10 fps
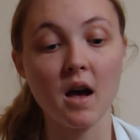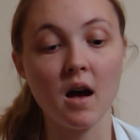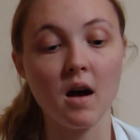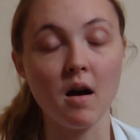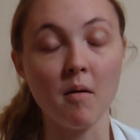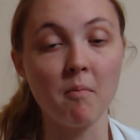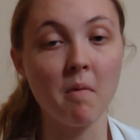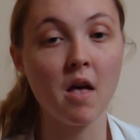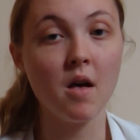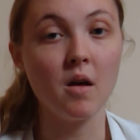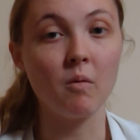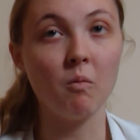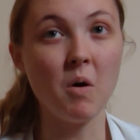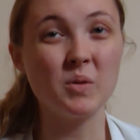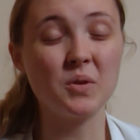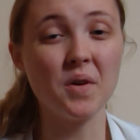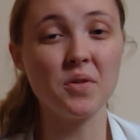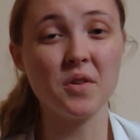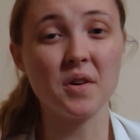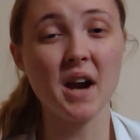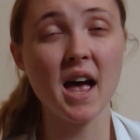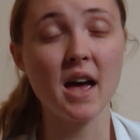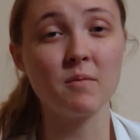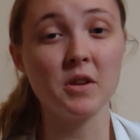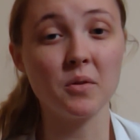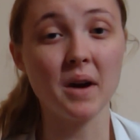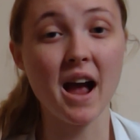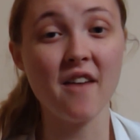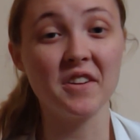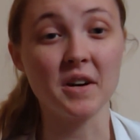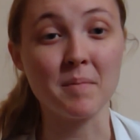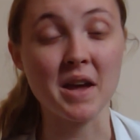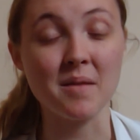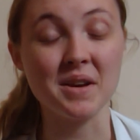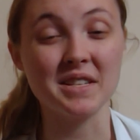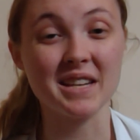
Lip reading: what was going through your head when you were having your babies.